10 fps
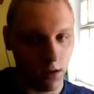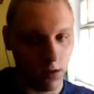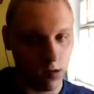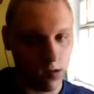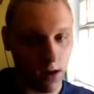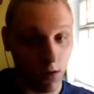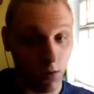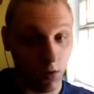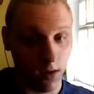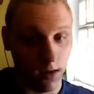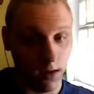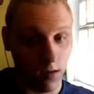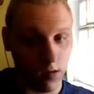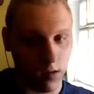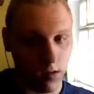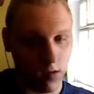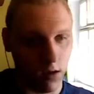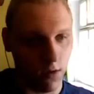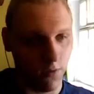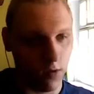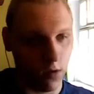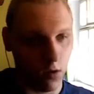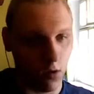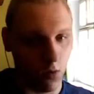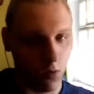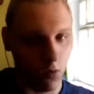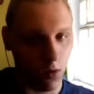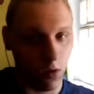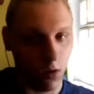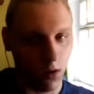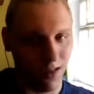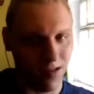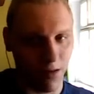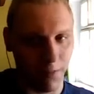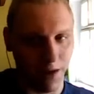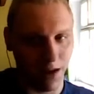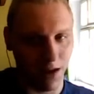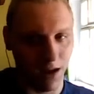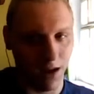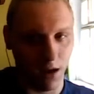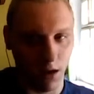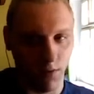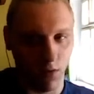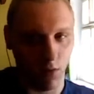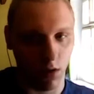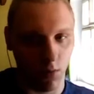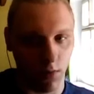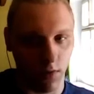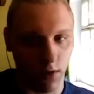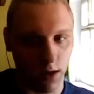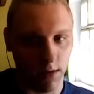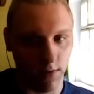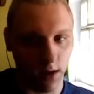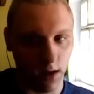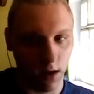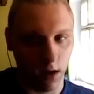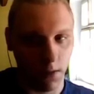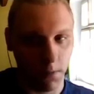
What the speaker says: style sheets and stuff, so, and some metadata if you really want to have that in.